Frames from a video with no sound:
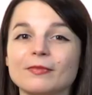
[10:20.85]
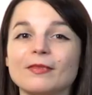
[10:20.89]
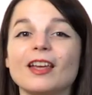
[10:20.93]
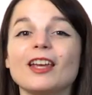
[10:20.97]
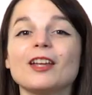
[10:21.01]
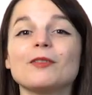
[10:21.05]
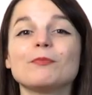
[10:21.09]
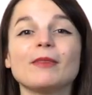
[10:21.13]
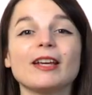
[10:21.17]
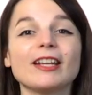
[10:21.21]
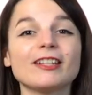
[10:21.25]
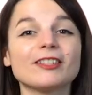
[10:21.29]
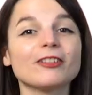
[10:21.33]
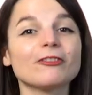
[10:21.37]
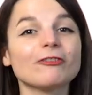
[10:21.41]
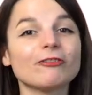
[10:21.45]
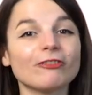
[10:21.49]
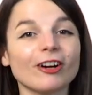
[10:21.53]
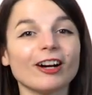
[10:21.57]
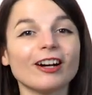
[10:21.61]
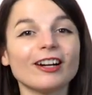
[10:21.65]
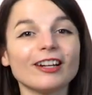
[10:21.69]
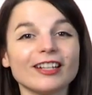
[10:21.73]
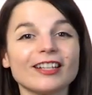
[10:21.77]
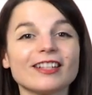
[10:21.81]
It makes it
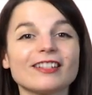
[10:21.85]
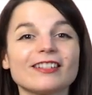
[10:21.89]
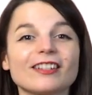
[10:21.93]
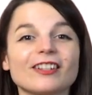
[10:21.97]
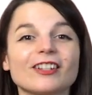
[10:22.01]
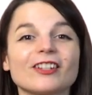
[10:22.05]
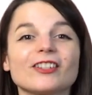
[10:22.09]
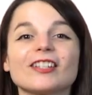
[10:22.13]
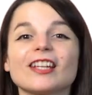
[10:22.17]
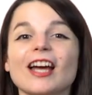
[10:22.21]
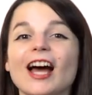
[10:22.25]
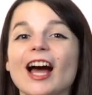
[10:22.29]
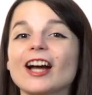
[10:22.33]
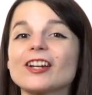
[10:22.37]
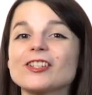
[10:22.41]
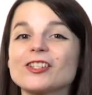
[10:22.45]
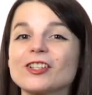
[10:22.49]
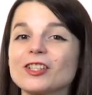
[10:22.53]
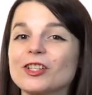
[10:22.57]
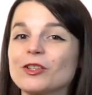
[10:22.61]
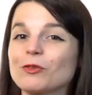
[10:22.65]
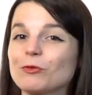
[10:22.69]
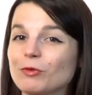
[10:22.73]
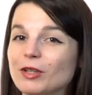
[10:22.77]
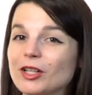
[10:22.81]
far easier to
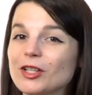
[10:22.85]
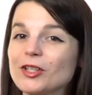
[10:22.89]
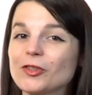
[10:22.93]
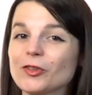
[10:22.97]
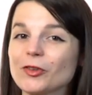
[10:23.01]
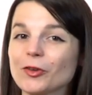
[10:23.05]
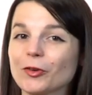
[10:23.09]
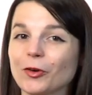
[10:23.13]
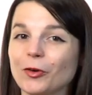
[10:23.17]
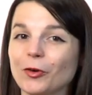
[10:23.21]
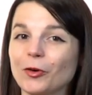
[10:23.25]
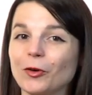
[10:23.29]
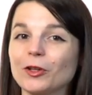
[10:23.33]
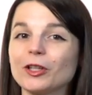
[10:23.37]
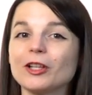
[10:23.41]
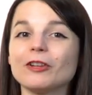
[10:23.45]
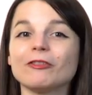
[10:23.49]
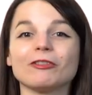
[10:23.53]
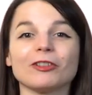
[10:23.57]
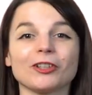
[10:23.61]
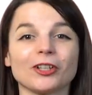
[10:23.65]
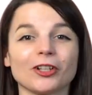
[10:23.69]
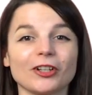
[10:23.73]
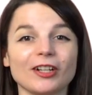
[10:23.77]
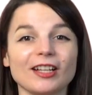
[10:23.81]
actually reach your goal
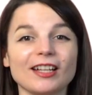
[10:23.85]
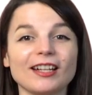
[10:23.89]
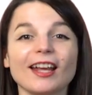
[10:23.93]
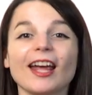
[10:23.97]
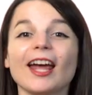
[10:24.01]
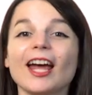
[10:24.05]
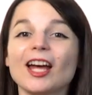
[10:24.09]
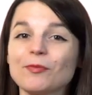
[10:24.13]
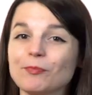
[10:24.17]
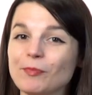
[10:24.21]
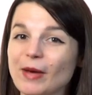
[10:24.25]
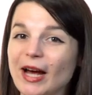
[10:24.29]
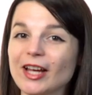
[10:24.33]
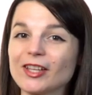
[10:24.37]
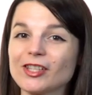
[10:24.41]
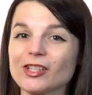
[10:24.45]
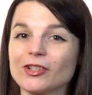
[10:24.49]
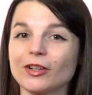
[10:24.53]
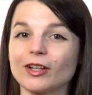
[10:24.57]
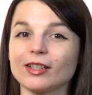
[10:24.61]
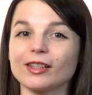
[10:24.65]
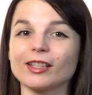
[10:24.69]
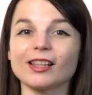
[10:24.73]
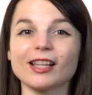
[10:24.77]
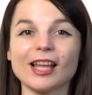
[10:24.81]
of learning and
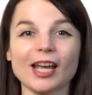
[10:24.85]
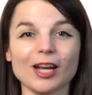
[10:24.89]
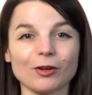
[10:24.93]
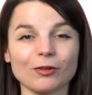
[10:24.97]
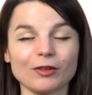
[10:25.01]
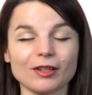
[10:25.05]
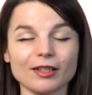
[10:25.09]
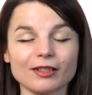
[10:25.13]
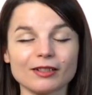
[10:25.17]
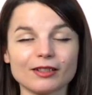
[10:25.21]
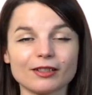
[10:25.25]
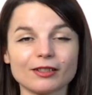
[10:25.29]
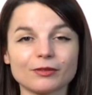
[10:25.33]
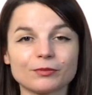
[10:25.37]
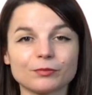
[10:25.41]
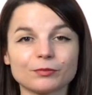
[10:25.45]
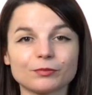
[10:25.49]
mastering the language.